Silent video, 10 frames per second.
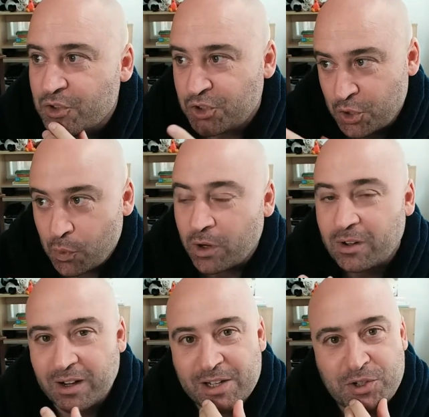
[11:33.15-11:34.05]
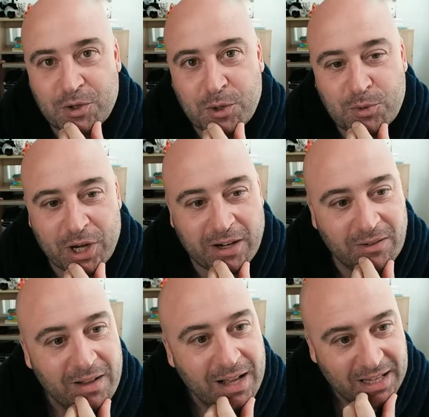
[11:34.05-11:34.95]
Stuart on his YouTube
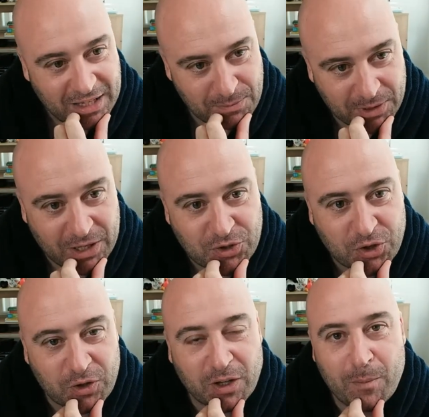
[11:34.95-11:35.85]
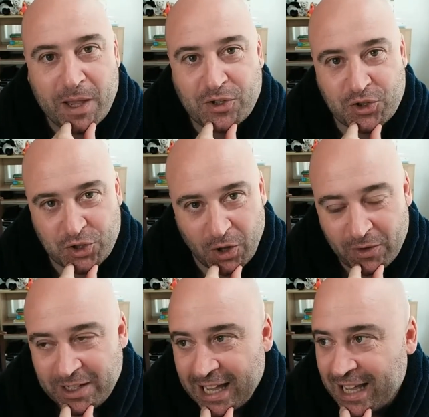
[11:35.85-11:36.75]
channel, he certainly makes a
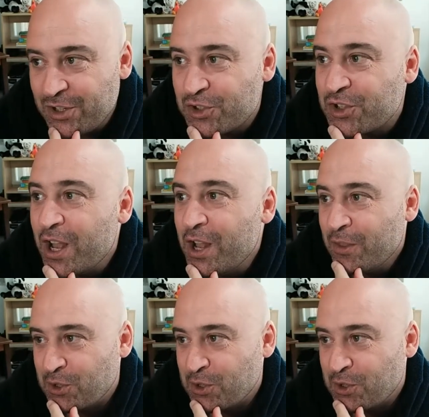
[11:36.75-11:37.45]
solid case